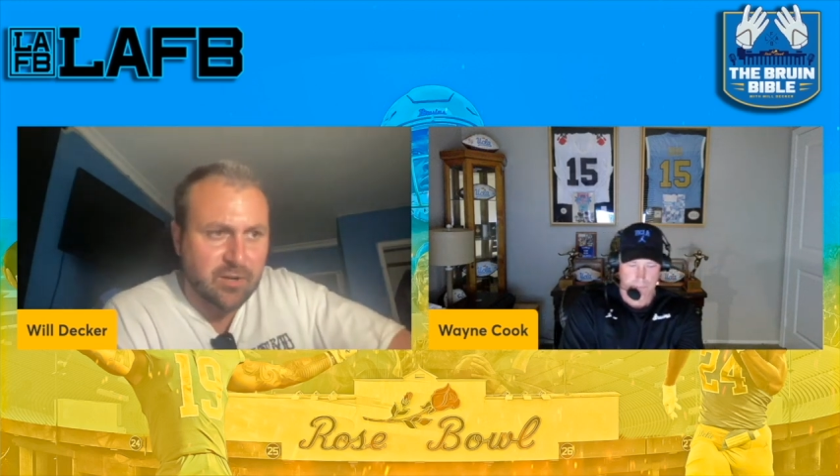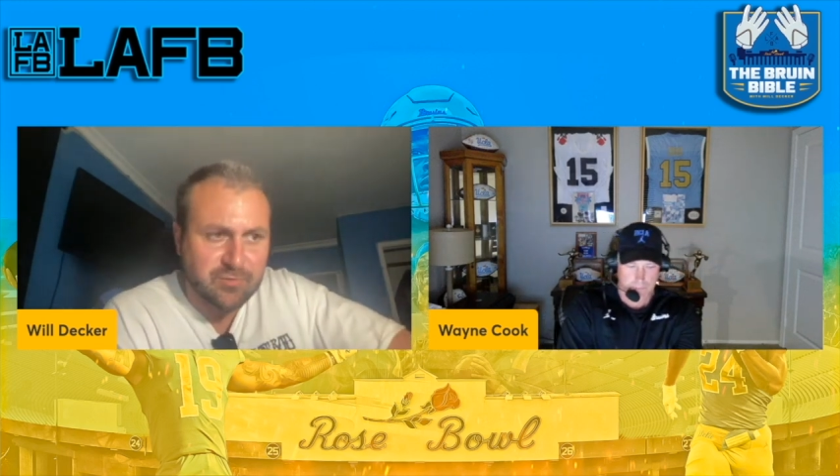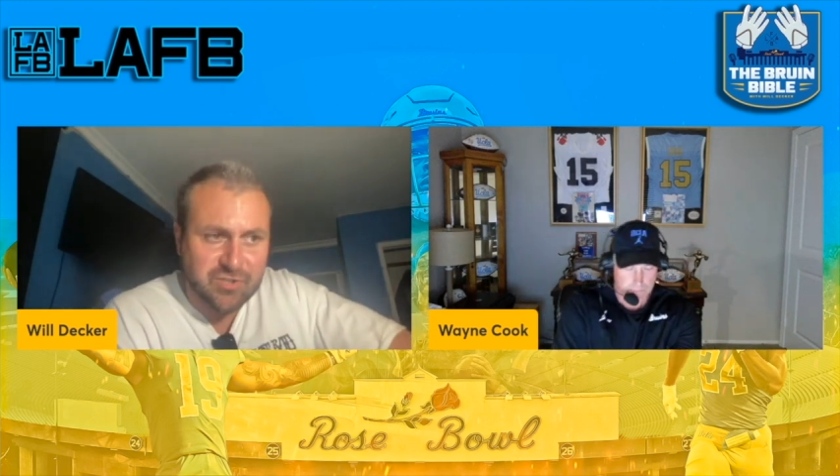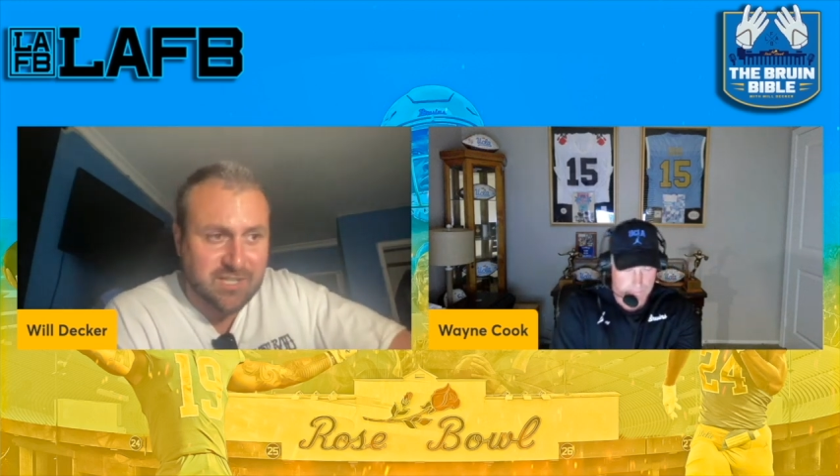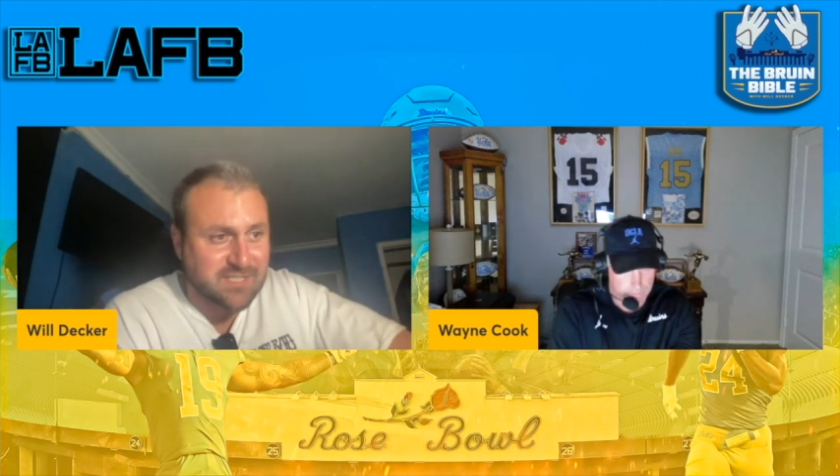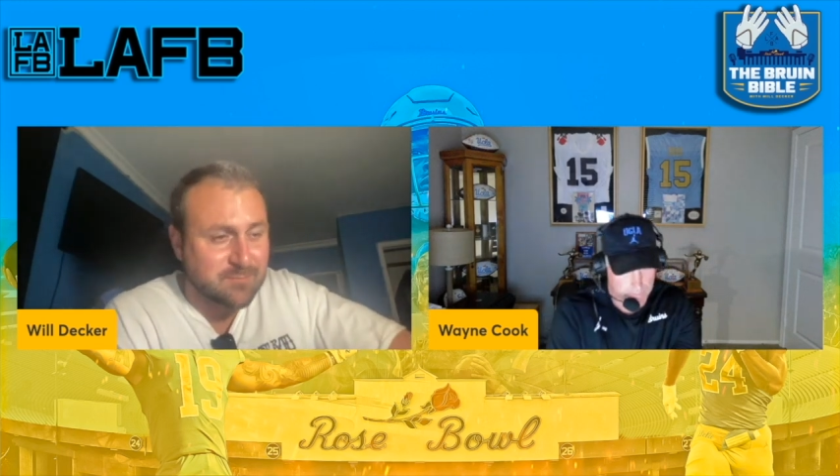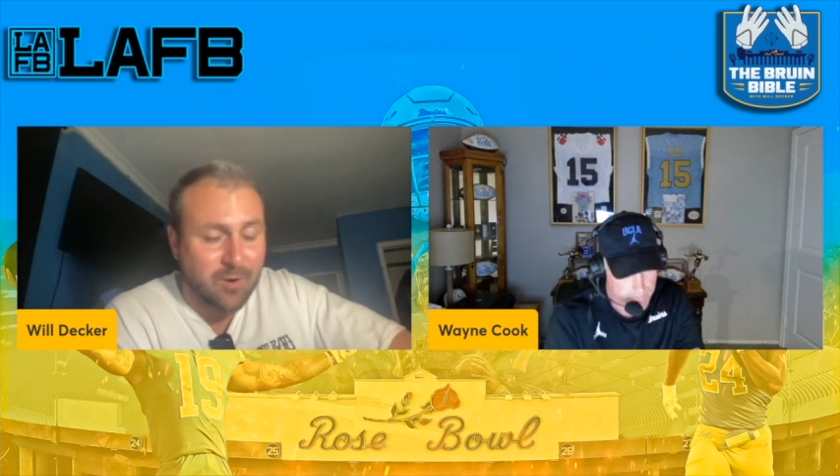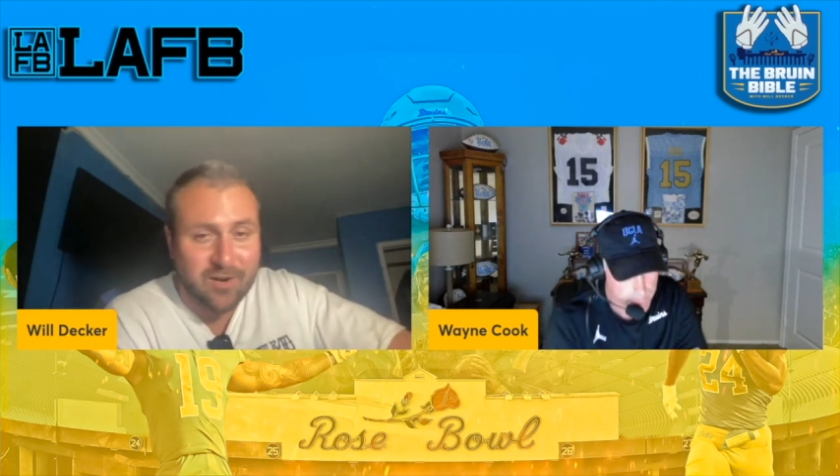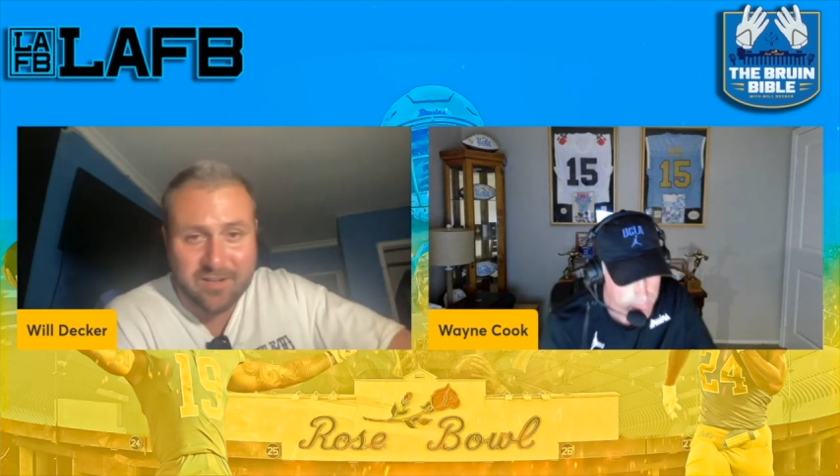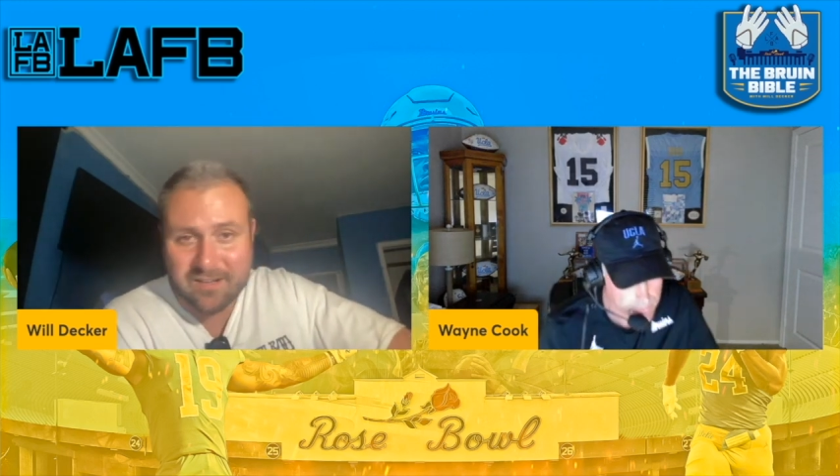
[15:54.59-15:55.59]
Justin
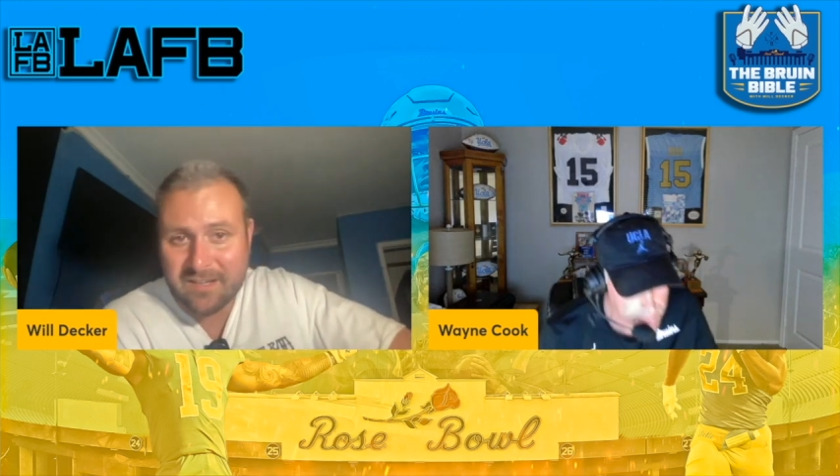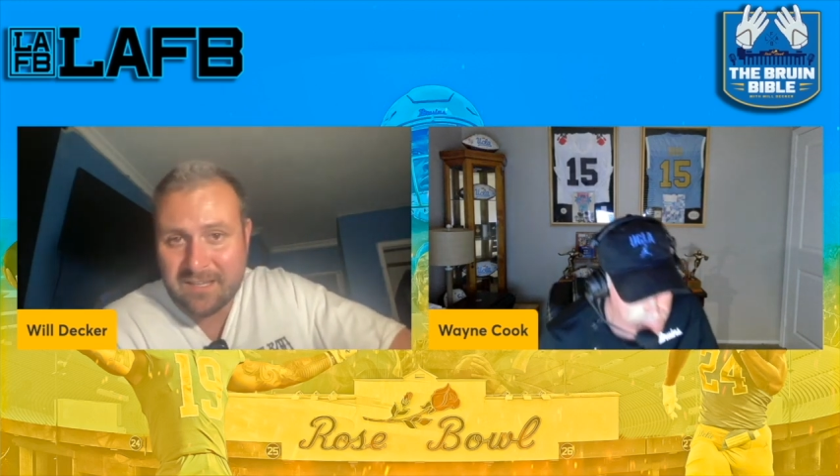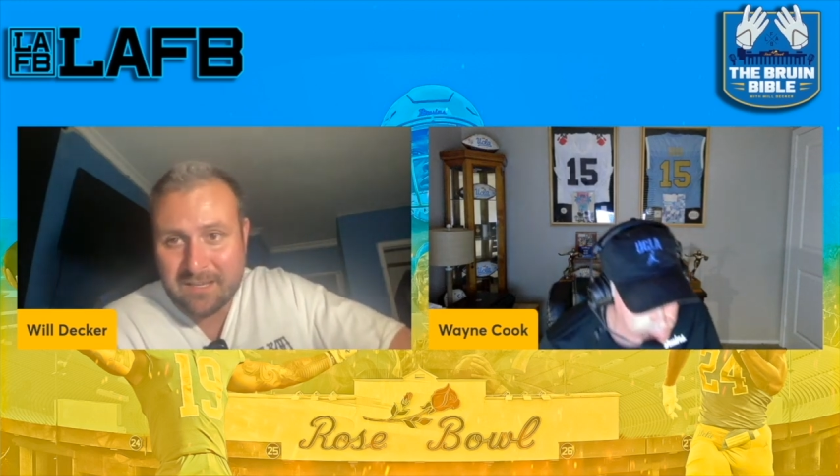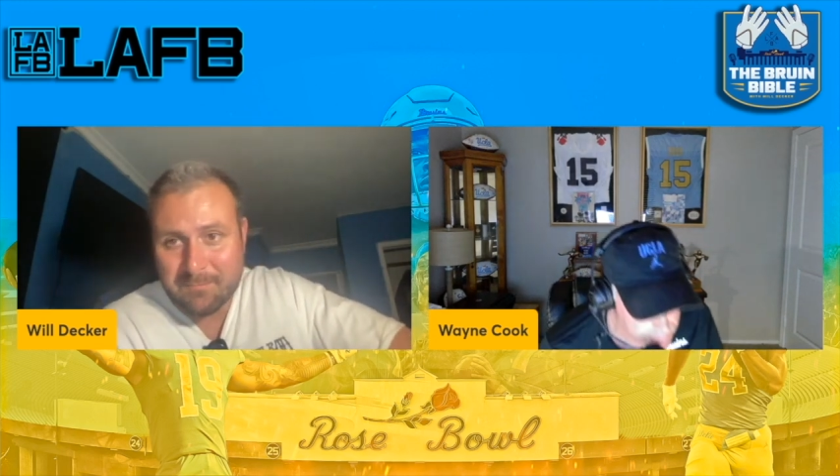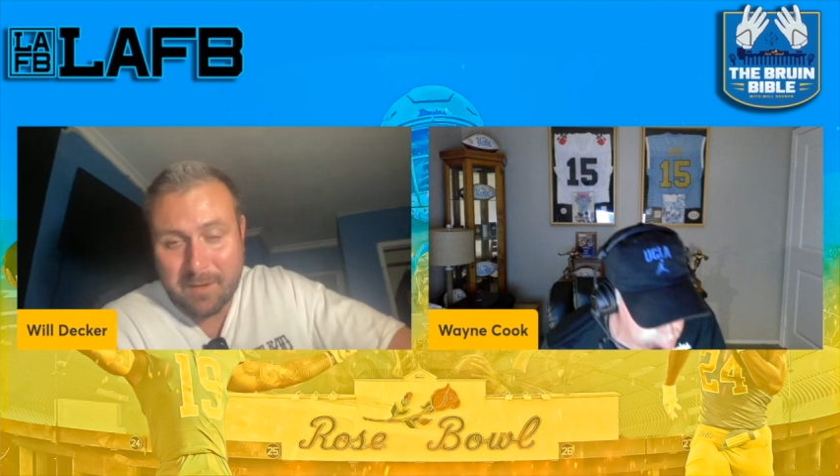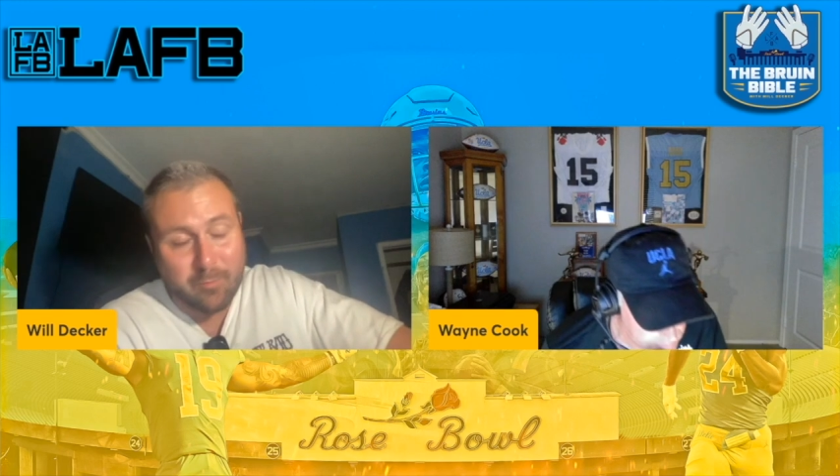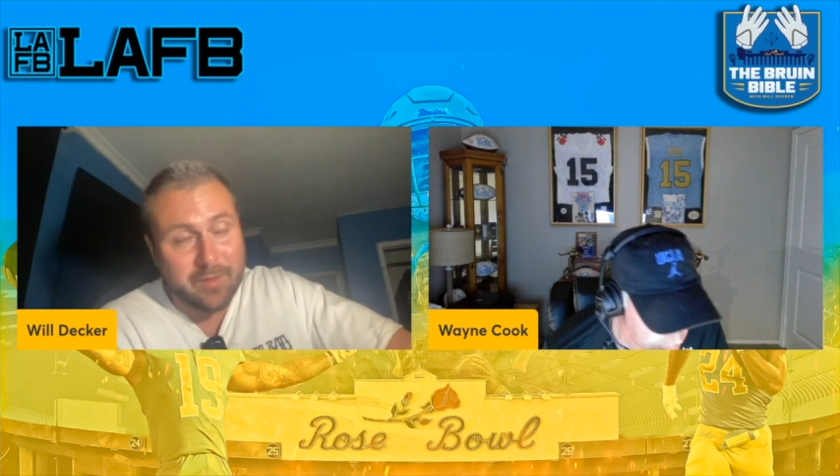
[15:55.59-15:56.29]
Martin made